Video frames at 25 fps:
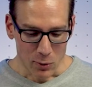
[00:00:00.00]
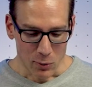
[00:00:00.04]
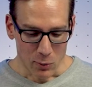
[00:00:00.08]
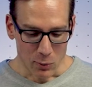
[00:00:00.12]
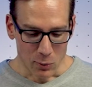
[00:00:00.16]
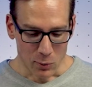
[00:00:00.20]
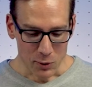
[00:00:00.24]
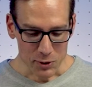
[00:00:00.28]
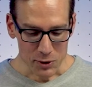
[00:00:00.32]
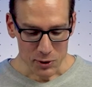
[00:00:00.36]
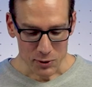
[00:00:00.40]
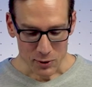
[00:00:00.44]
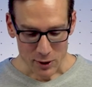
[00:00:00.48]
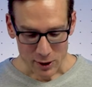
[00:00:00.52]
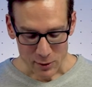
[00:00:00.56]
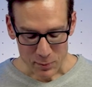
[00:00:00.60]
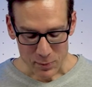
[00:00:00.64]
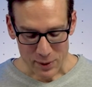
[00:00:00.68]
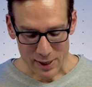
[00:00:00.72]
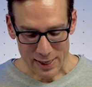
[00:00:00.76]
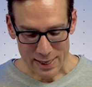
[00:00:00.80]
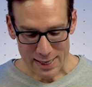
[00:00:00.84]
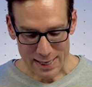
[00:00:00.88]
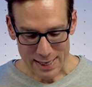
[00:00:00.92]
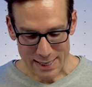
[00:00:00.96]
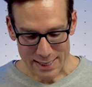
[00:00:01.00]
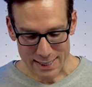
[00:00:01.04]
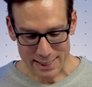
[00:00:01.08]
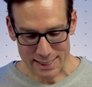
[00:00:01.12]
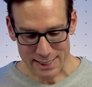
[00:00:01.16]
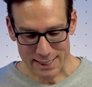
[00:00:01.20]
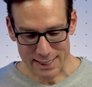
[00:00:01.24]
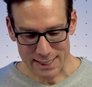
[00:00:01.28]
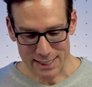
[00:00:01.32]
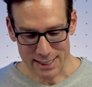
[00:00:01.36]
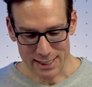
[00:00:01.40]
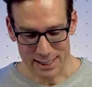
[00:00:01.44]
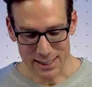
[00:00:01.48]
What struck me
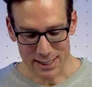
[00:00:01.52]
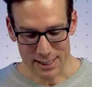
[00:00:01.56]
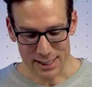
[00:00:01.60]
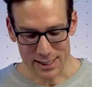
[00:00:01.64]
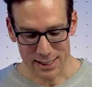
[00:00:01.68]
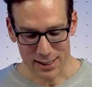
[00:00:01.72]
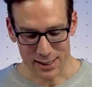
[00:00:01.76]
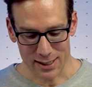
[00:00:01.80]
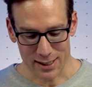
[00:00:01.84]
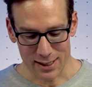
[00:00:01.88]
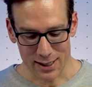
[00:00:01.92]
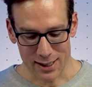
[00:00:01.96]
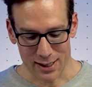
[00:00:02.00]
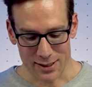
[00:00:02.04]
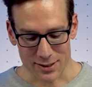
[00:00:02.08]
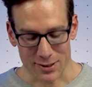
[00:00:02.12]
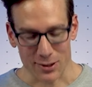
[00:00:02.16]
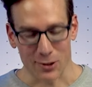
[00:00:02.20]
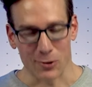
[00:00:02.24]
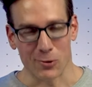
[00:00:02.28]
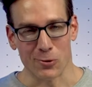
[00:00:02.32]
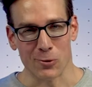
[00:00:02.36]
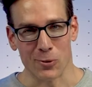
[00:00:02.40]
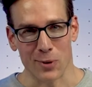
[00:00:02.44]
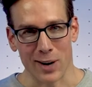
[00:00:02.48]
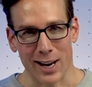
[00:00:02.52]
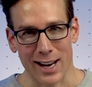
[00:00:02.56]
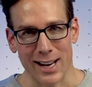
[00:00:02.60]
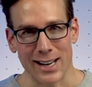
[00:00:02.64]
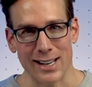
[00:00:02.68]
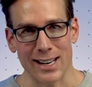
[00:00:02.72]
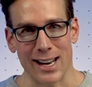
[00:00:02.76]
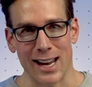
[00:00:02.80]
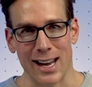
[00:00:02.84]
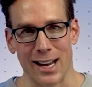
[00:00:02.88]
is it's a great